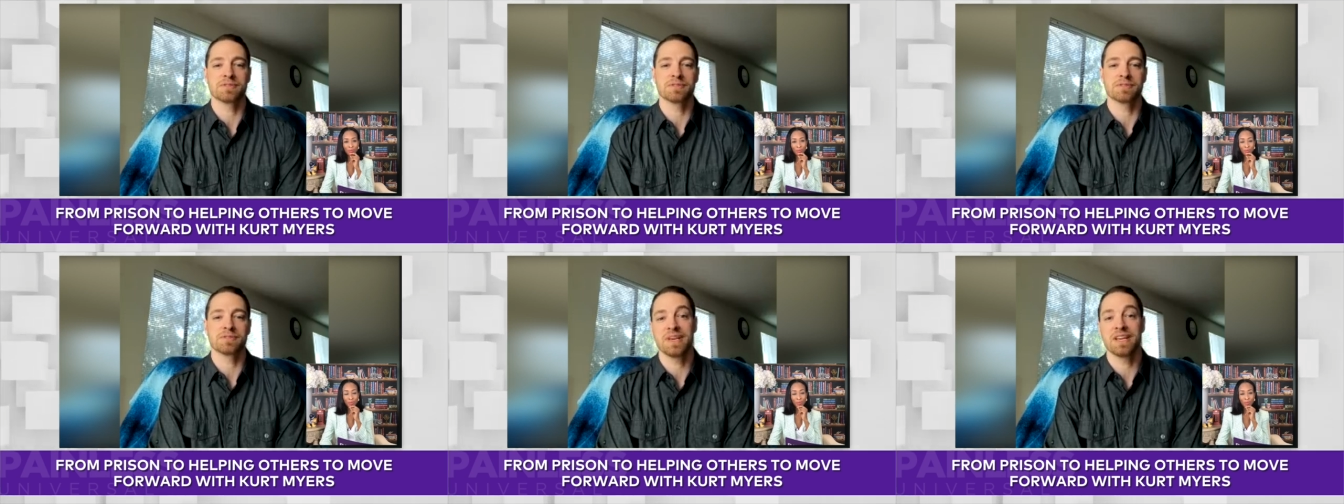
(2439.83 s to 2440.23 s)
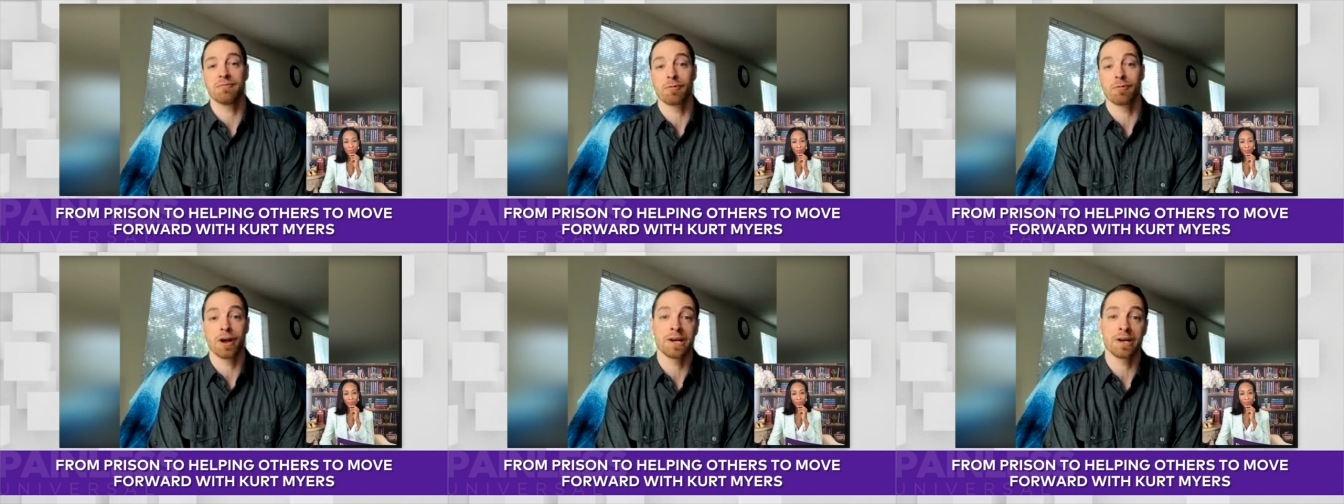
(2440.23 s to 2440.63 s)
me
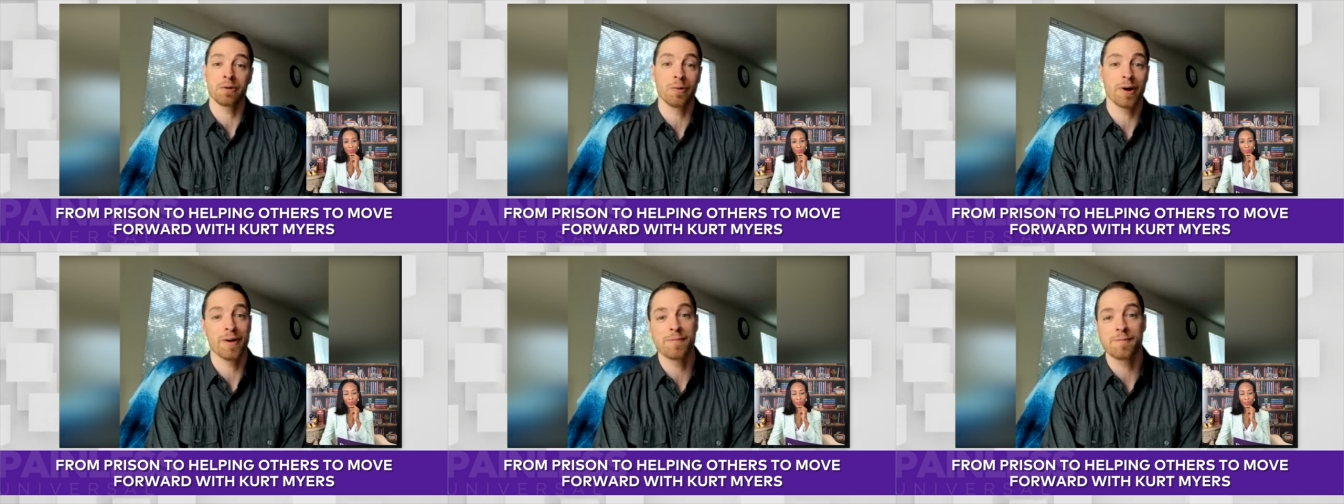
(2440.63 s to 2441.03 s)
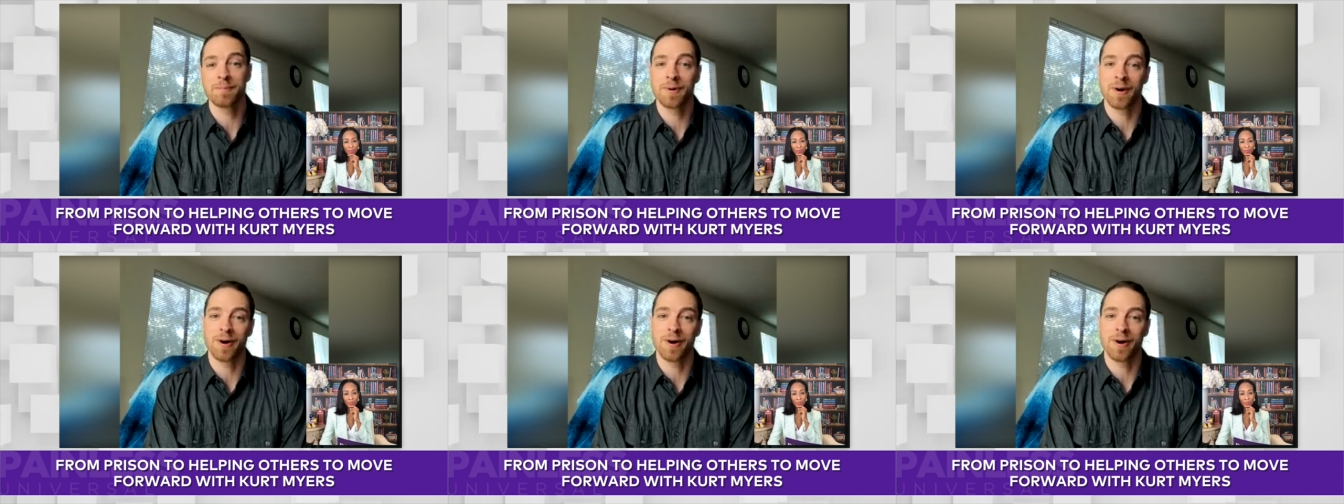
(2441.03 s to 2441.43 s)
running away
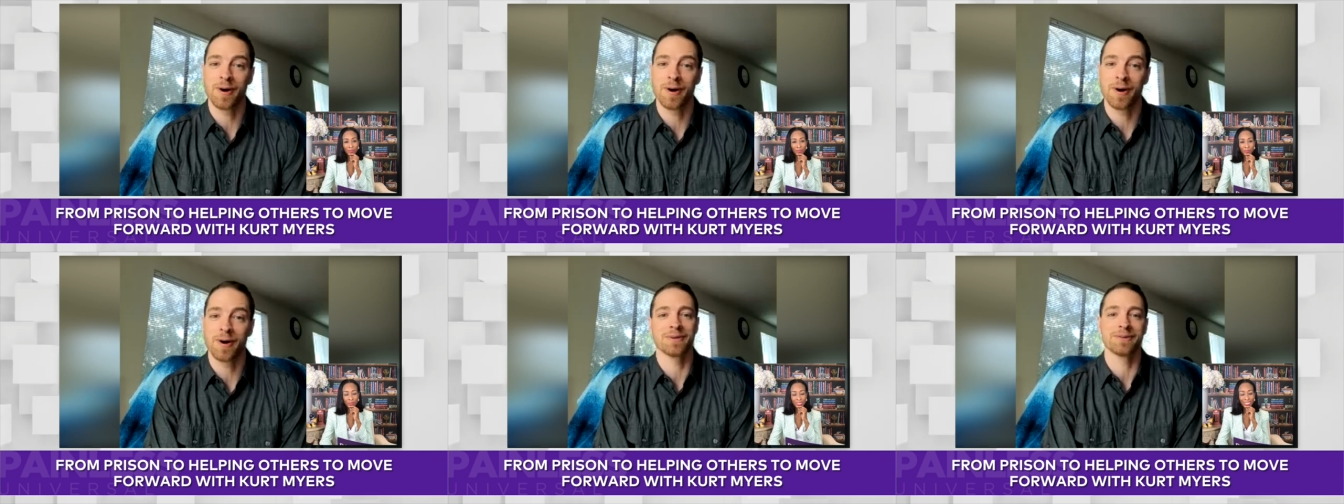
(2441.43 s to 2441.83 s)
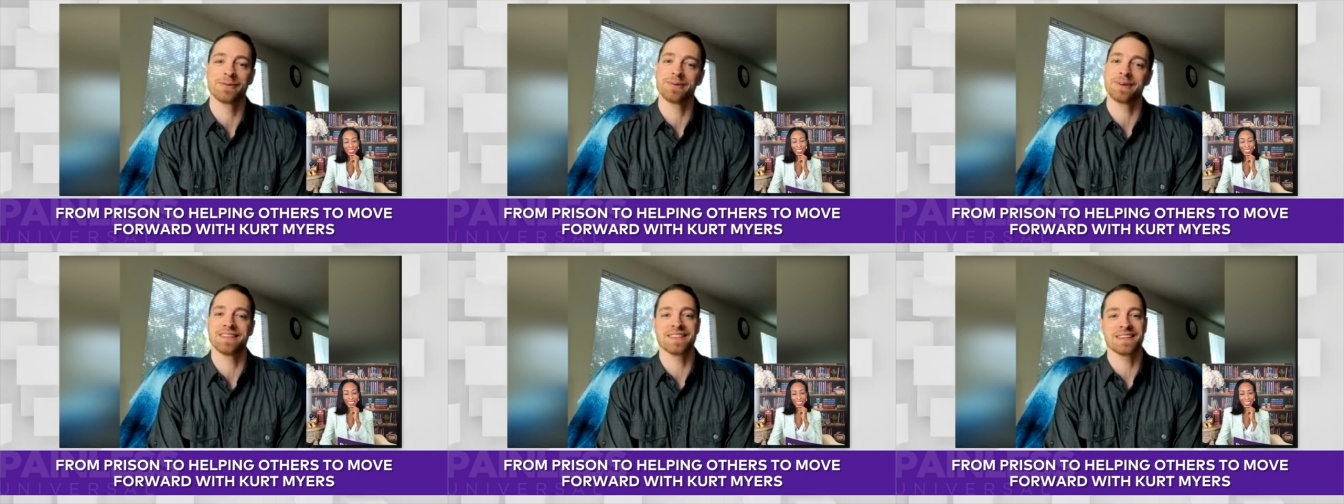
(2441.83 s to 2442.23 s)
from home or
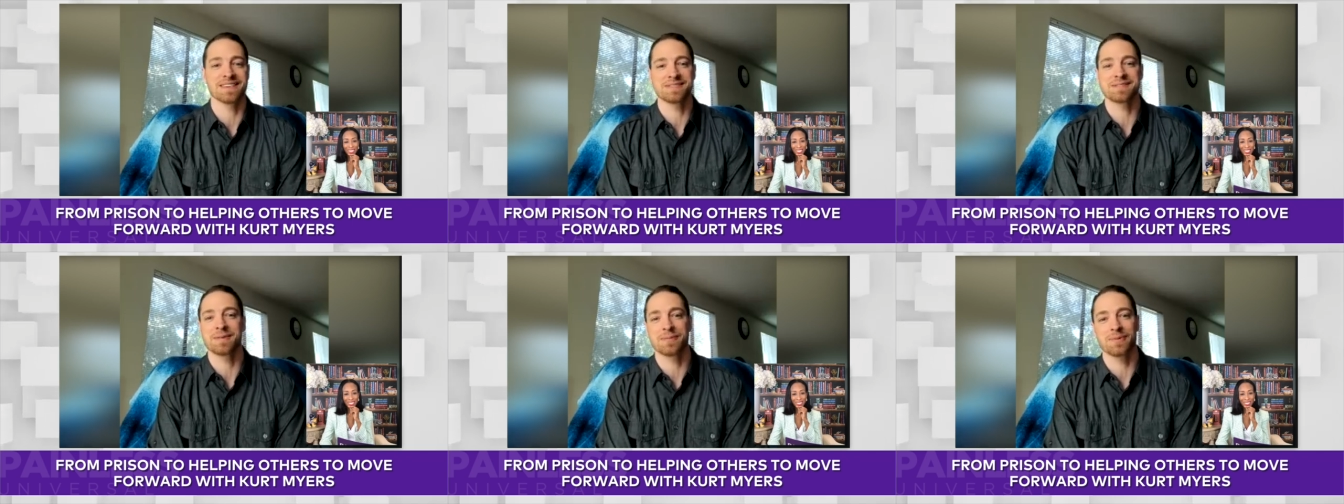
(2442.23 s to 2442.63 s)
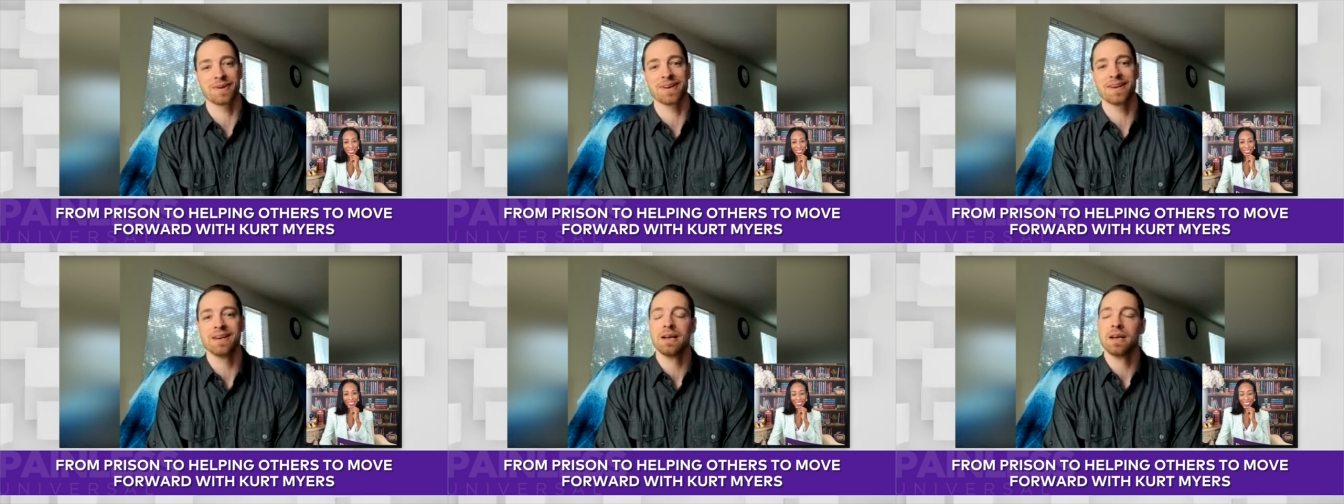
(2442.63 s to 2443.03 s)
doing things that weren't